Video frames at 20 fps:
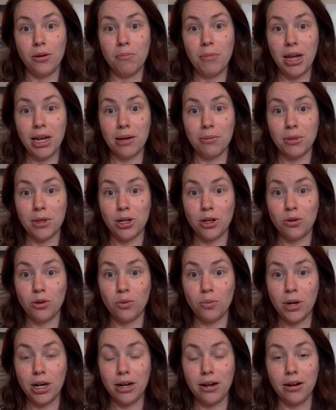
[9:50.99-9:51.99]
makeup that you would
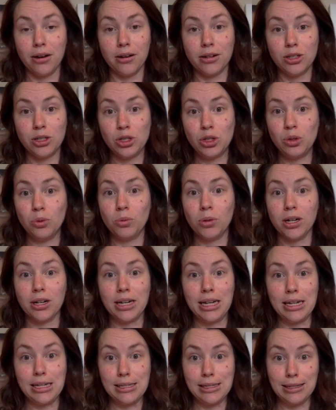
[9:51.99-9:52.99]
wear to work
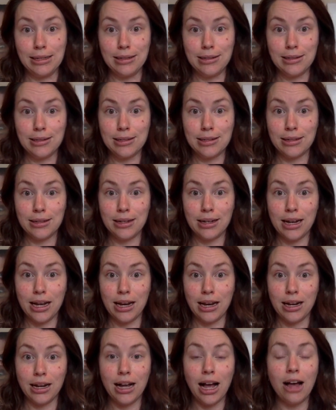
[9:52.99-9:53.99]
isn't going to
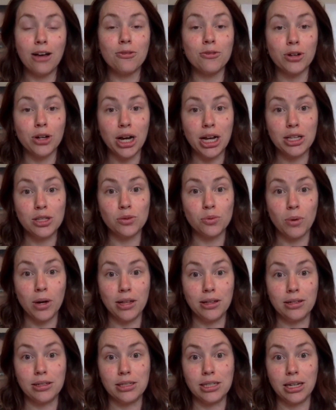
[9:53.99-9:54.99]
cover as well
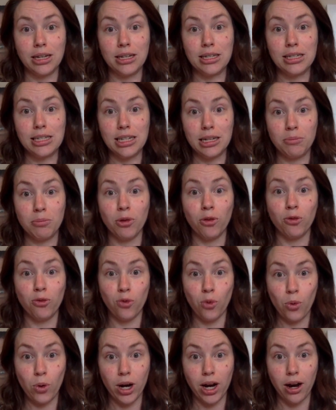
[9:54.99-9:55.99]
as it did
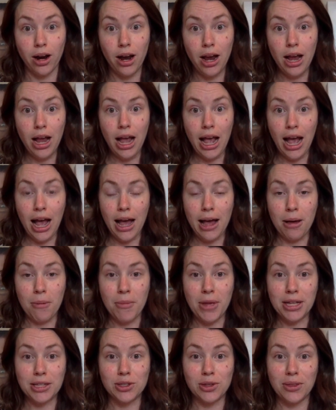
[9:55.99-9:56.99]
before.
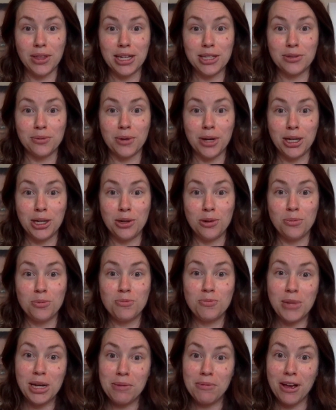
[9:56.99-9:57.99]
And so that's why you
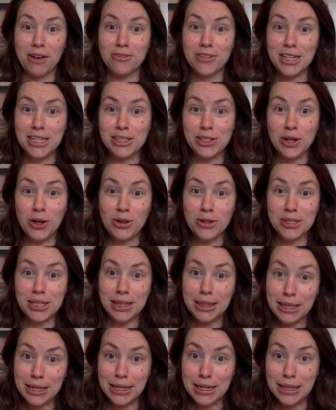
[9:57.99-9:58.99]
keep having these calls and
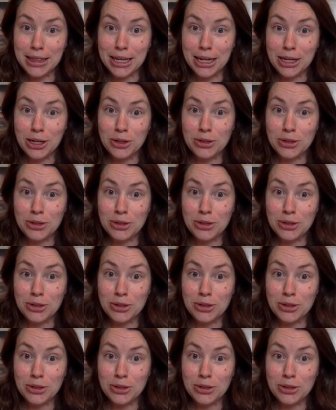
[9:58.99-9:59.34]
thinking that you're